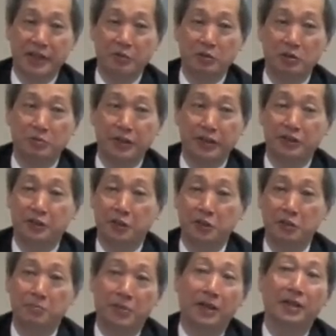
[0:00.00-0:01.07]
there would be
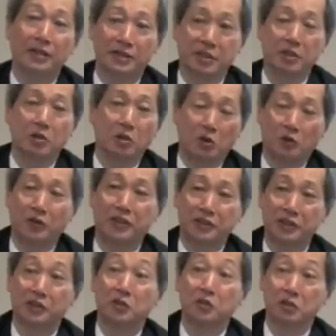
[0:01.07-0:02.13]
two paths of
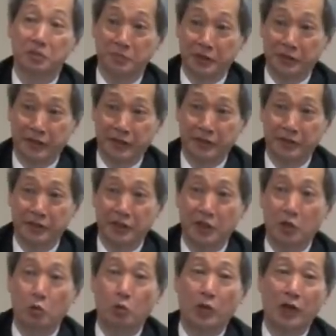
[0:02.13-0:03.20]
institution building.
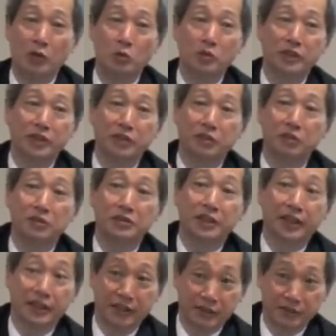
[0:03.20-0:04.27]
One would
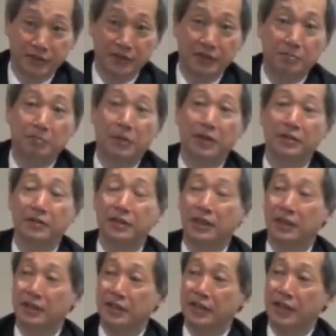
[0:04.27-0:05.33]
include China, but
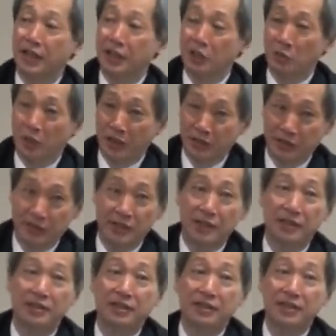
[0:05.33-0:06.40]
the other one
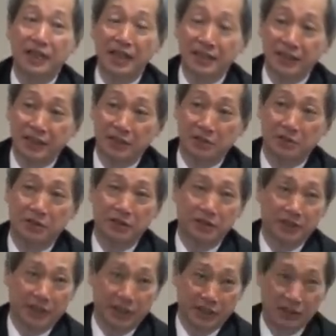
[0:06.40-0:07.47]
not
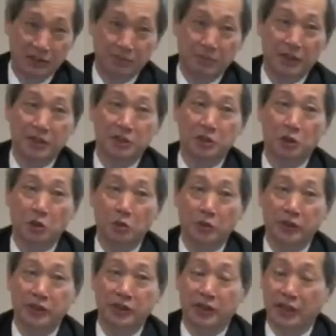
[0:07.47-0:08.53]
including China, by
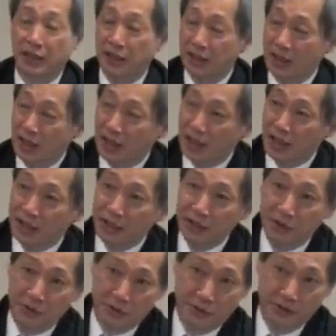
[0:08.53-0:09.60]
showing a
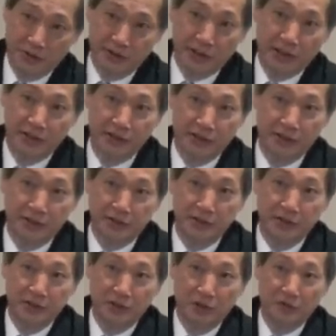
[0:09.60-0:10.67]
higher standard
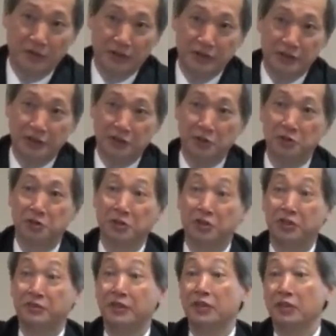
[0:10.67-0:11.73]
of
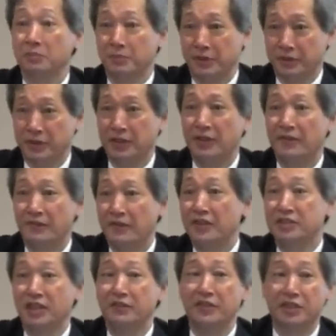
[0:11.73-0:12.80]
institutional development
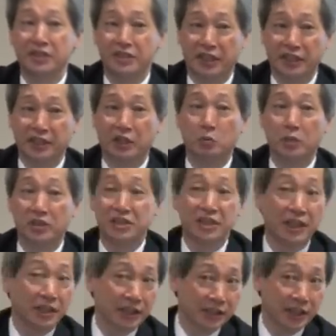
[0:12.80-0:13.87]
vis-a-vis -vis China, which
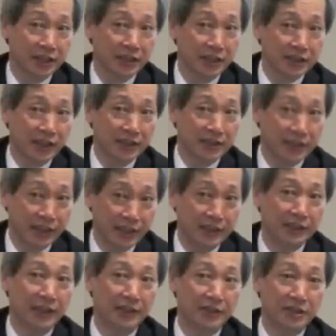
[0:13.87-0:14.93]
China cannot
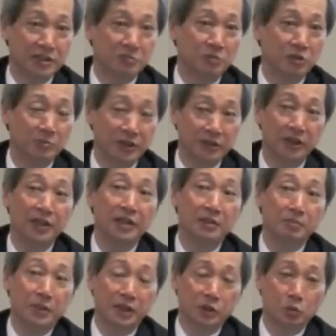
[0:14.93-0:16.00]
attain at this moment,
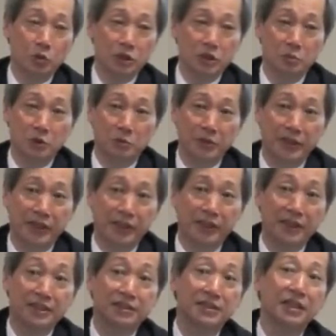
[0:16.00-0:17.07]
but which would be
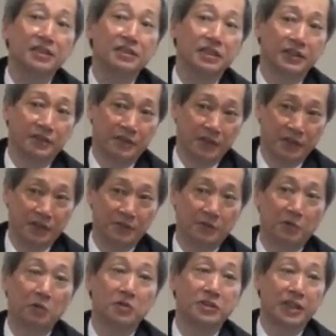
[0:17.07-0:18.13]
an incentive
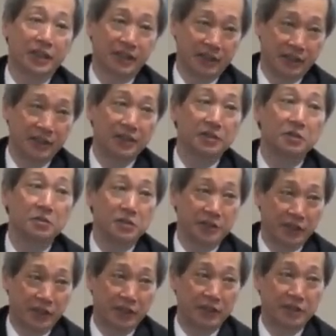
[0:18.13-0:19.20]
for China to
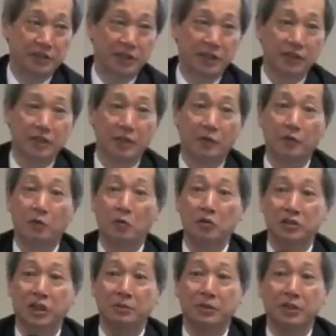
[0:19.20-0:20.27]
change. And of
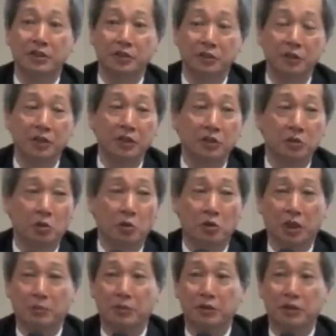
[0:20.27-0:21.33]
course, I'm here
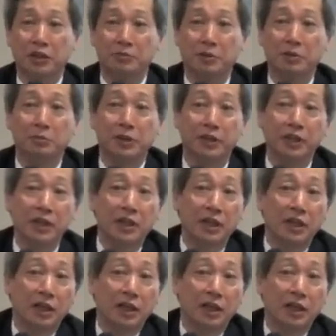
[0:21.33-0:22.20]
talking about TPP.